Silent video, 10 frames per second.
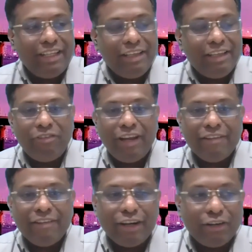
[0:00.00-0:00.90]
the
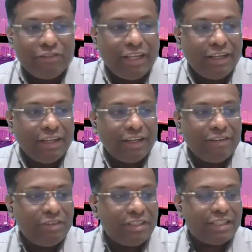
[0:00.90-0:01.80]
flavor of the year,
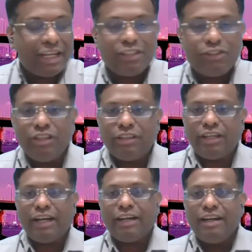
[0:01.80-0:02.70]
which has actually
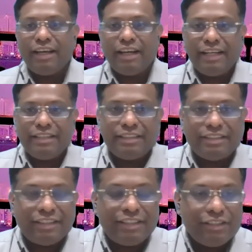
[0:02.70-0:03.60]
threatened our
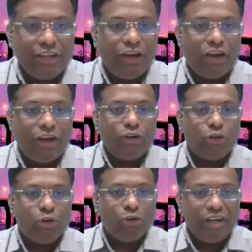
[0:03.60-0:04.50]
existence on
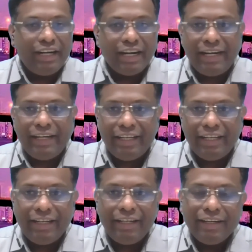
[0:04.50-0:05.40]

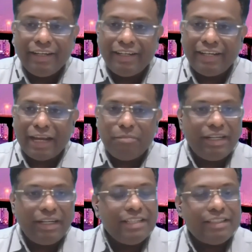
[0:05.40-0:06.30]
COVID-19,
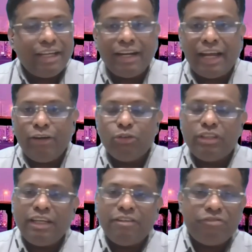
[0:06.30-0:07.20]
diabetes. And I don't
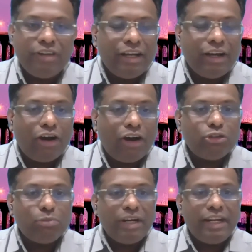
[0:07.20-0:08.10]
think if
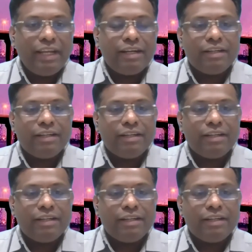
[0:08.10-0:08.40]
orthopedic